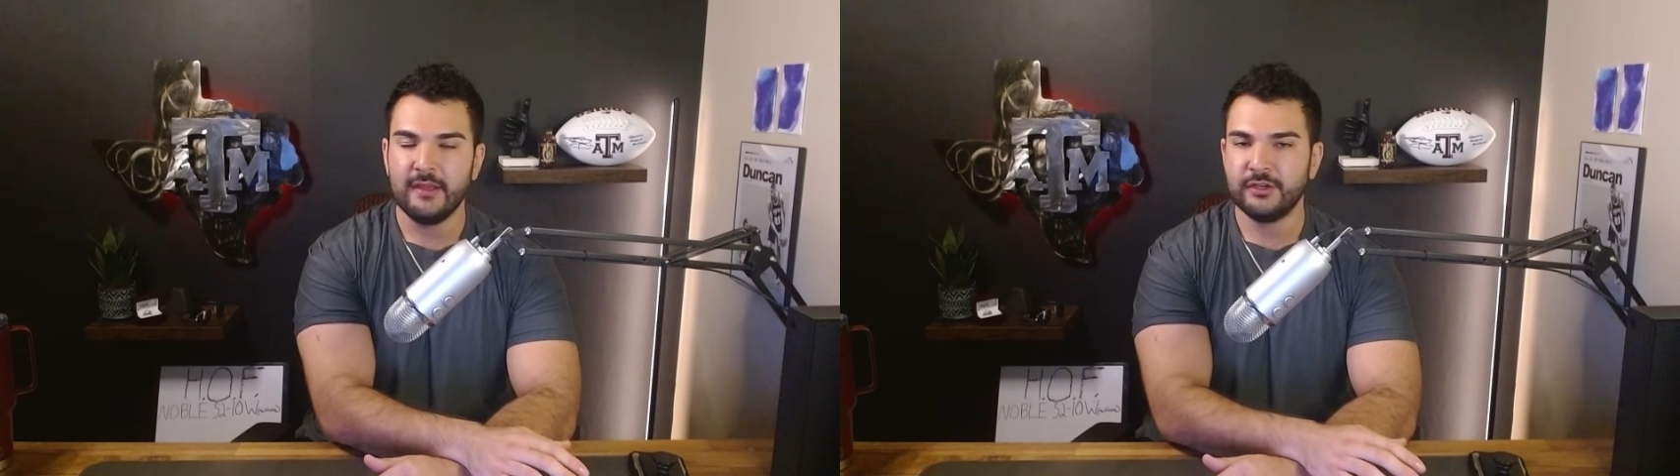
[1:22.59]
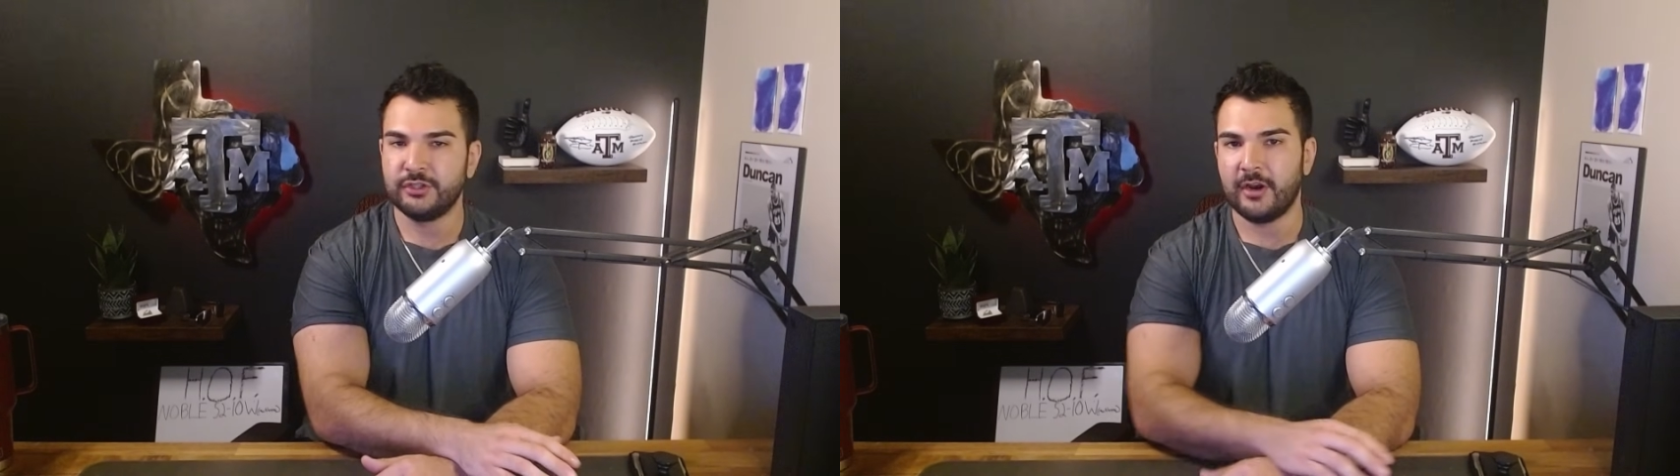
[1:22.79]

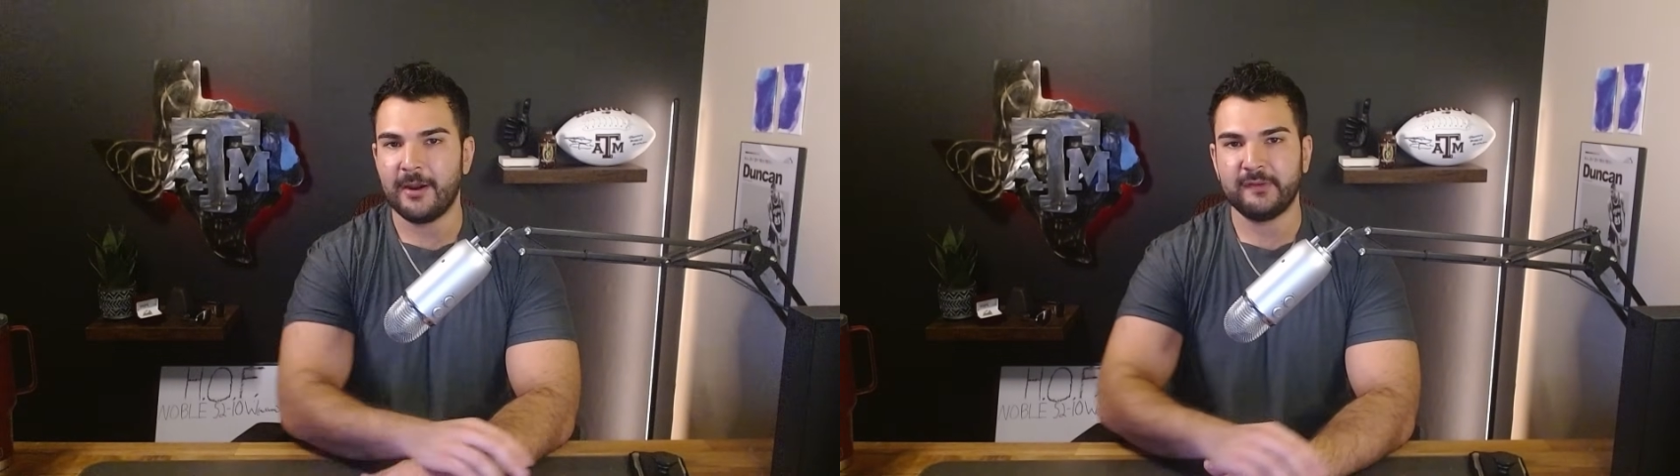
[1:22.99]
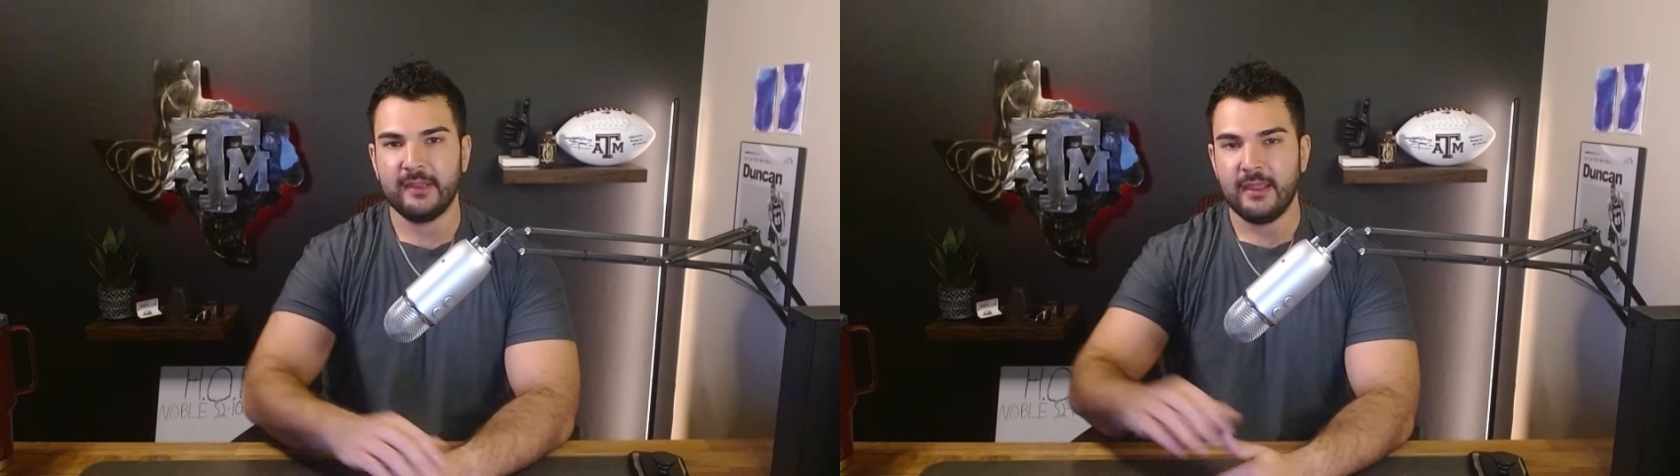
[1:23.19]

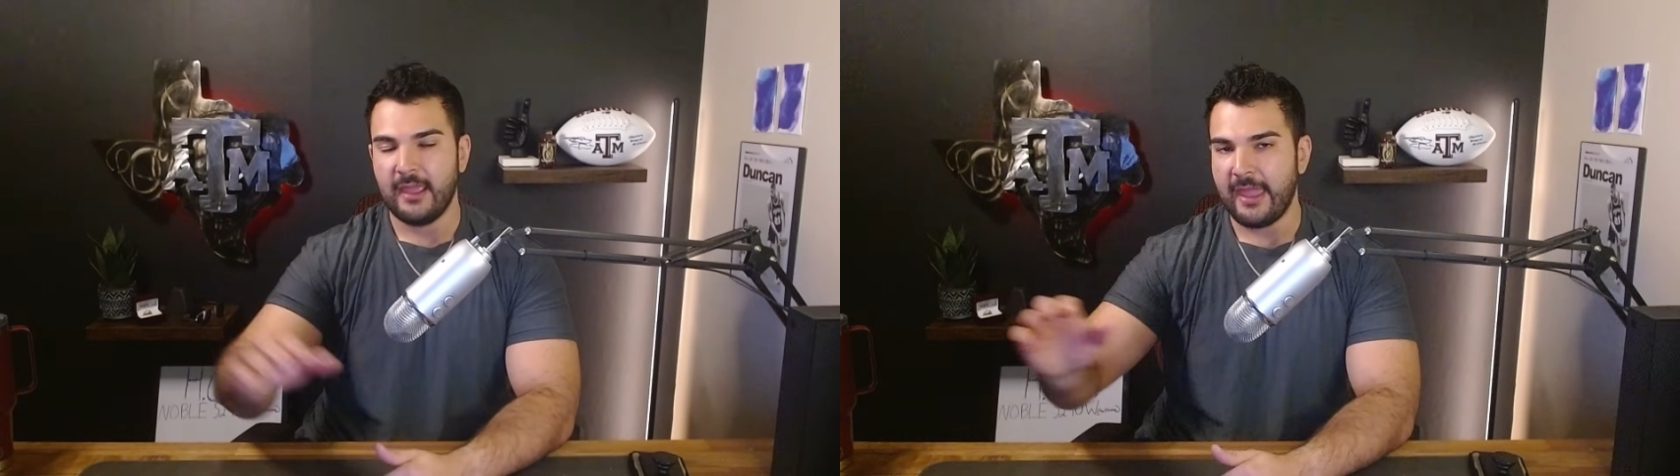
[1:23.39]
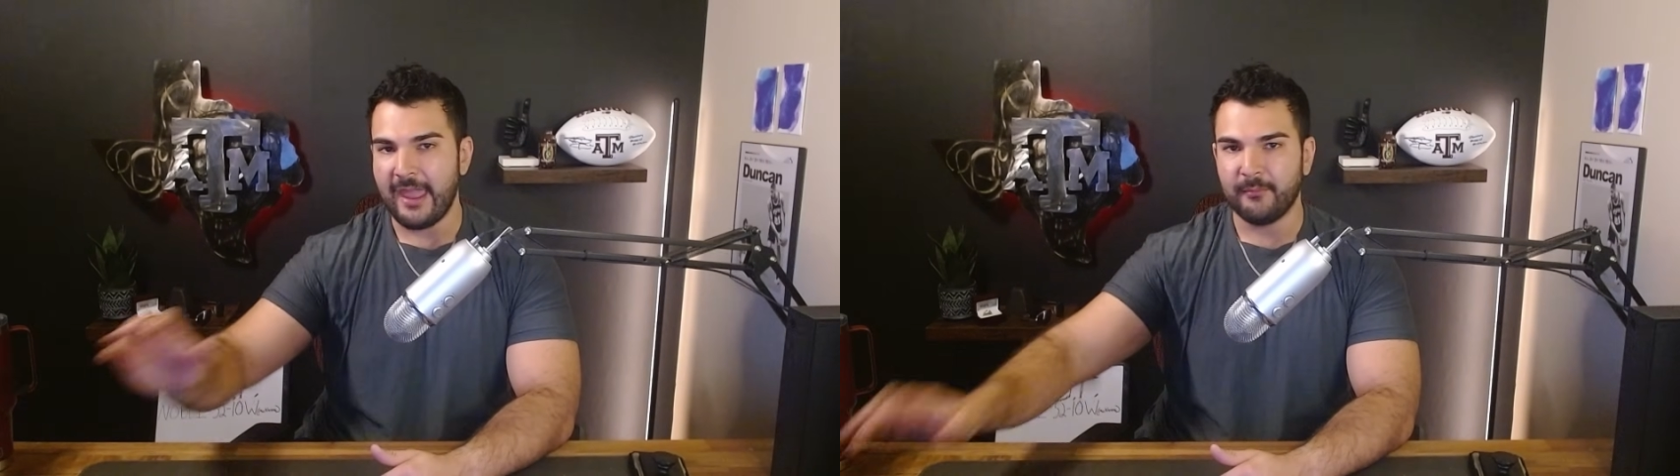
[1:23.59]
Sharps
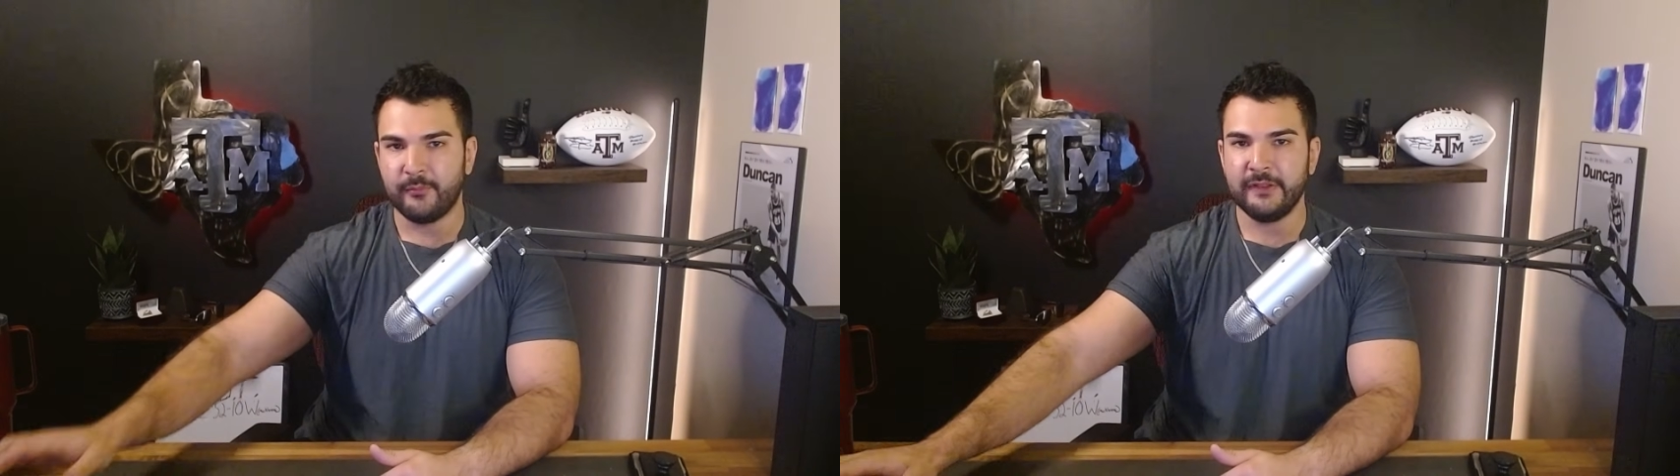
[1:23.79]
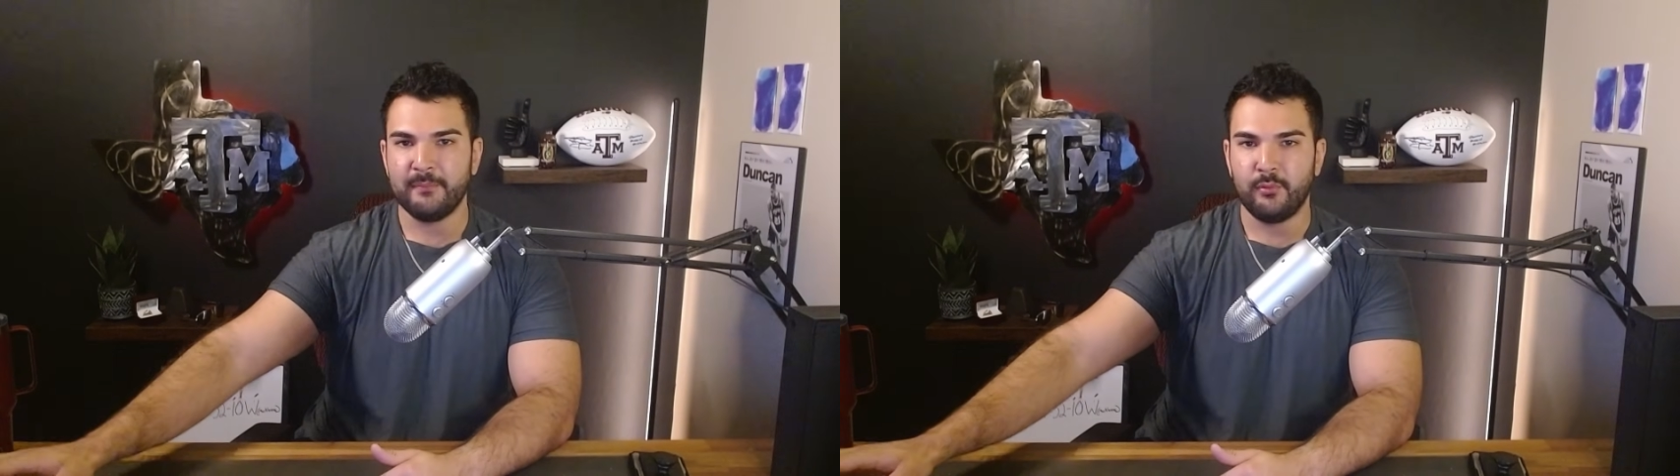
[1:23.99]
hammering the